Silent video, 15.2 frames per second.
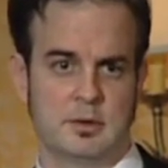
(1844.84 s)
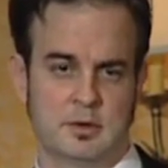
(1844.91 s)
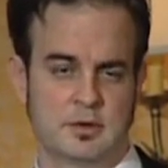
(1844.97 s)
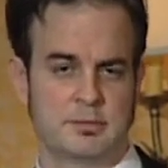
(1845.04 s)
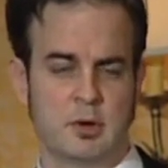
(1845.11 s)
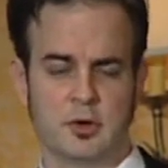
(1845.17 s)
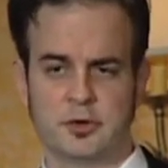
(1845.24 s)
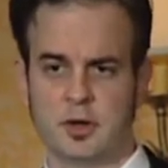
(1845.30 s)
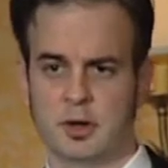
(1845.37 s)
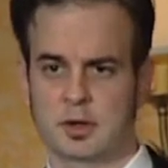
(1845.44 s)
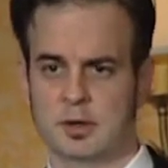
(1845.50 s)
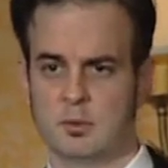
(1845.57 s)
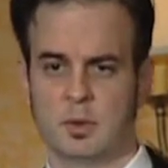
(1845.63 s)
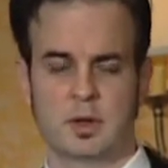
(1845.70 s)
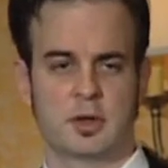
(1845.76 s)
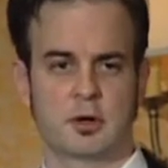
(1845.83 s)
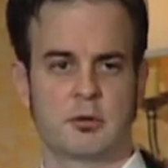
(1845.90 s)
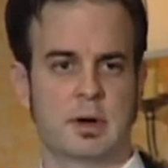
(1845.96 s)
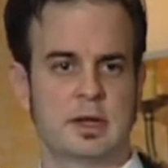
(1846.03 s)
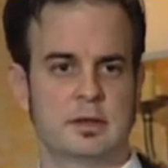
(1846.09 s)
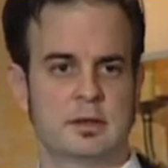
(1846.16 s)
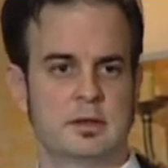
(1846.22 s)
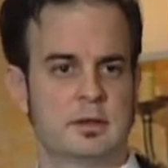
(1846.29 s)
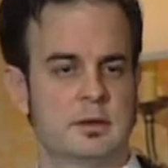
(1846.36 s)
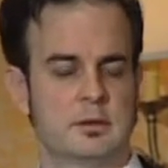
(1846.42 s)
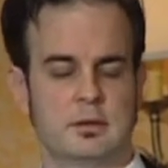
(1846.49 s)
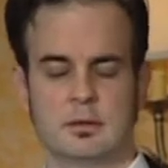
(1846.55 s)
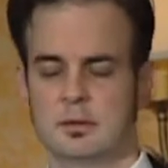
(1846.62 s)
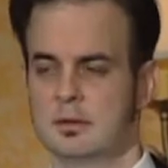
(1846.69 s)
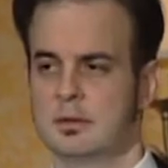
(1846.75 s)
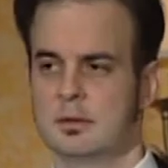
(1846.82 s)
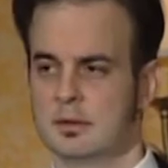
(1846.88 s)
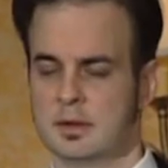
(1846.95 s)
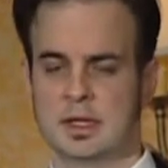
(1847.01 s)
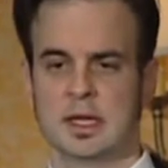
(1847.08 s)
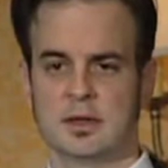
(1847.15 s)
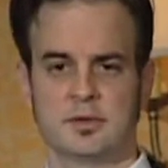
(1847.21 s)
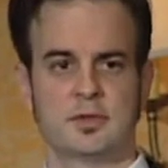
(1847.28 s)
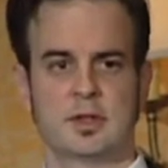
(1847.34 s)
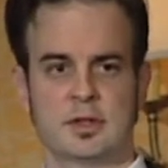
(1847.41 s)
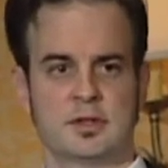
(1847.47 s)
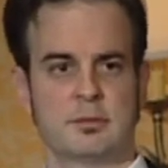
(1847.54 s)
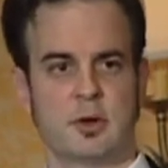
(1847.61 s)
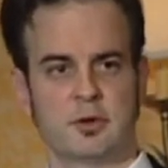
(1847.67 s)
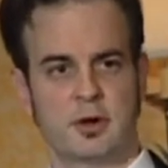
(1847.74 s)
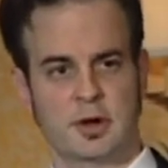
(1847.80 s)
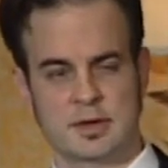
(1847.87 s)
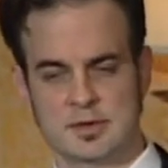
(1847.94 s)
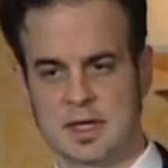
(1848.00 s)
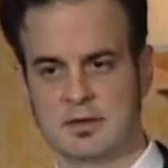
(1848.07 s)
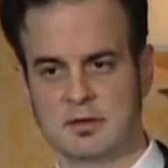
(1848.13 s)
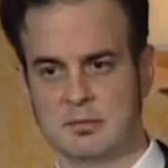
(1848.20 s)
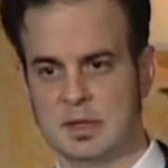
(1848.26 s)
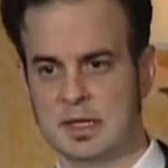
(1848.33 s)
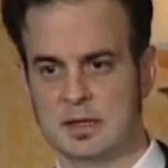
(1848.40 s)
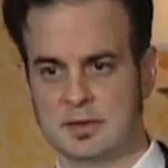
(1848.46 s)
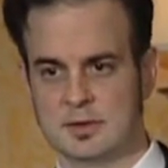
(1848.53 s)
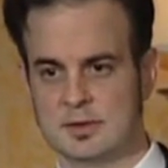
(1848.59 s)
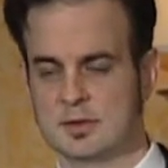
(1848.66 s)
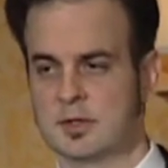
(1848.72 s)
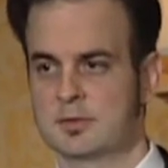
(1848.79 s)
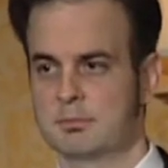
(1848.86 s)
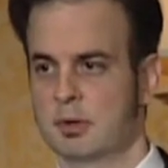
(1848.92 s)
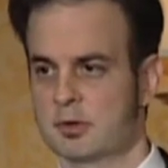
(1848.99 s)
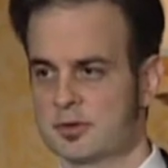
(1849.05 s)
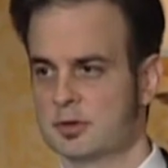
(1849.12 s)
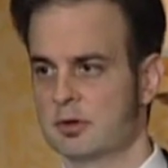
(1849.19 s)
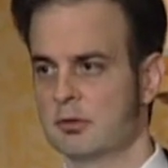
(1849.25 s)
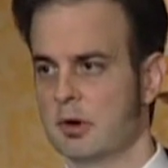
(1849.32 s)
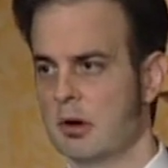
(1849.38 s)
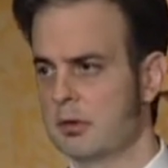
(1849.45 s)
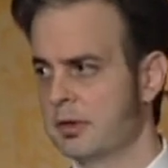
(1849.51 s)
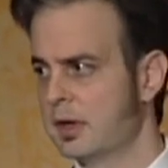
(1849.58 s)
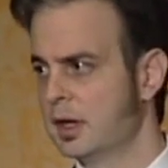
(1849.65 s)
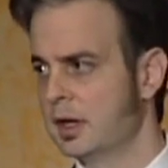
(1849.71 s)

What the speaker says: Smalltalk, one of the great gifts that Smalltalk has given me is just personal growth.